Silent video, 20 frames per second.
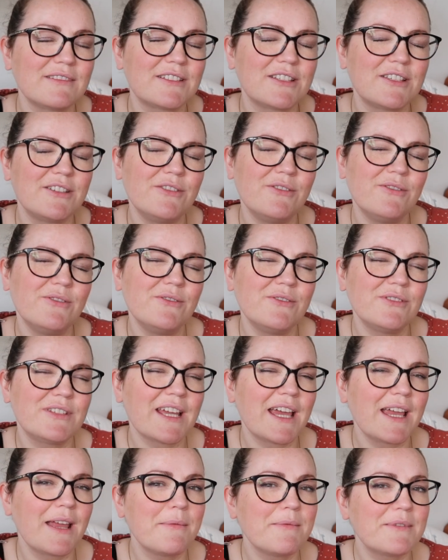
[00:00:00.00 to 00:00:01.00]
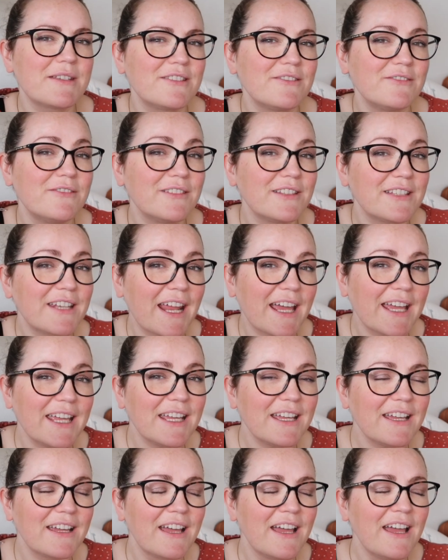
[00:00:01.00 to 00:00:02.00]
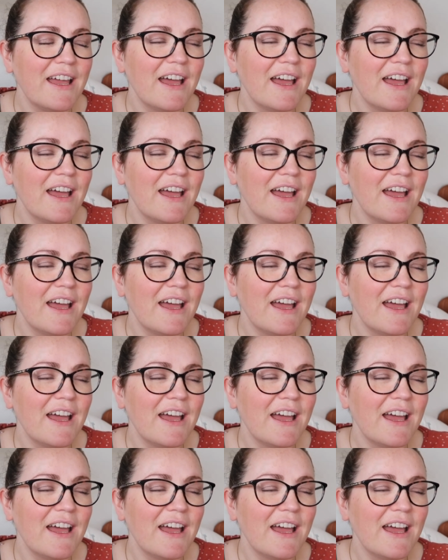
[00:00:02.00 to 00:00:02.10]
two times through the night.